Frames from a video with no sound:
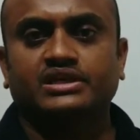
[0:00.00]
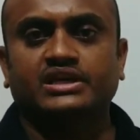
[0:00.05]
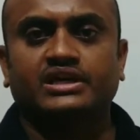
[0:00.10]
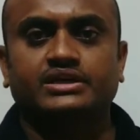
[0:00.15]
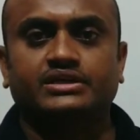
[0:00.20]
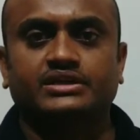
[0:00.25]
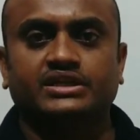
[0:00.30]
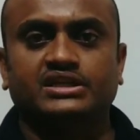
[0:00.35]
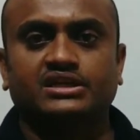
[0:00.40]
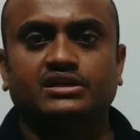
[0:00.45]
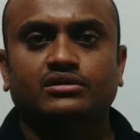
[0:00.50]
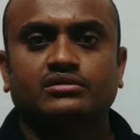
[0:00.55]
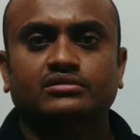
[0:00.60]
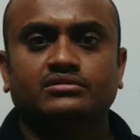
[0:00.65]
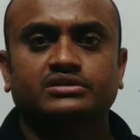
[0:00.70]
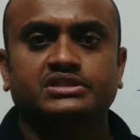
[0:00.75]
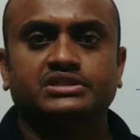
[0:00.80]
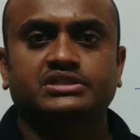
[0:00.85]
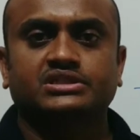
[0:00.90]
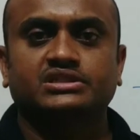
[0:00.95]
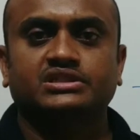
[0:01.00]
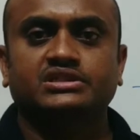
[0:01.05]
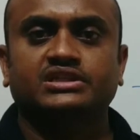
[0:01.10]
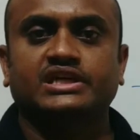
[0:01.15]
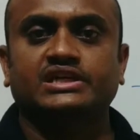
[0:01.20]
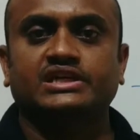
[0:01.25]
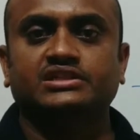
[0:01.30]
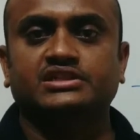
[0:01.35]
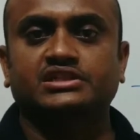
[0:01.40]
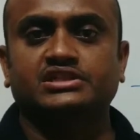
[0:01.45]
They are analog,
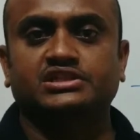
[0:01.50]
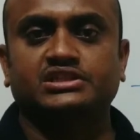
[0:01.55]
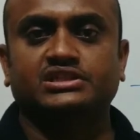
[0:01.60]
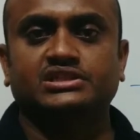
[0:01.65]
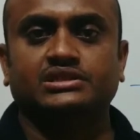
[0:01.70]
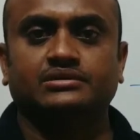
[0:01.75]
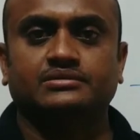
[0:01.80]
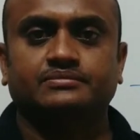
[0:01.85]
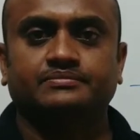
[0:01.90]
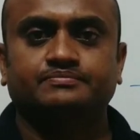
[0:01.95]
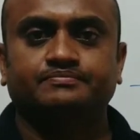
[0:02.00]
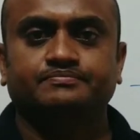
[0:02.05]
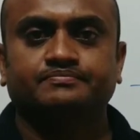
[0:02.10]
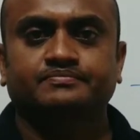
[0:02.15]
discrete, and digital.